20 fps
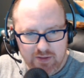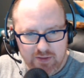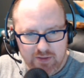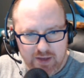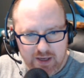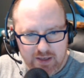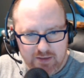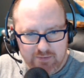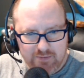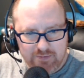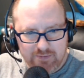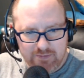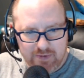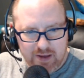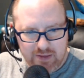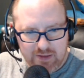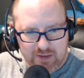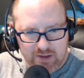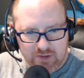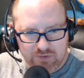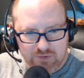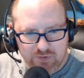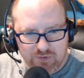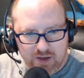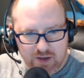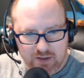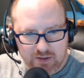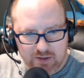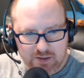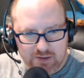They end up, I think,
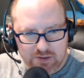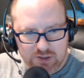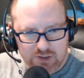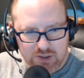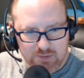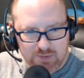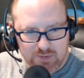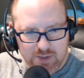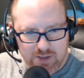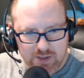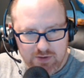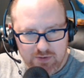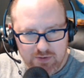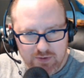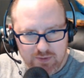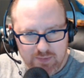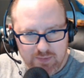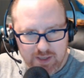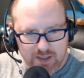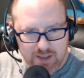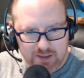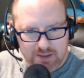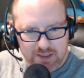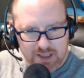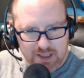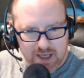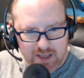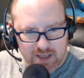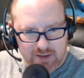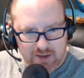throttling the GPU a bit to
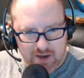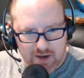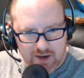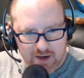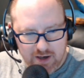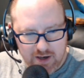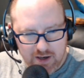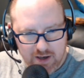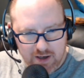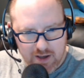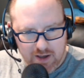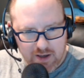get there.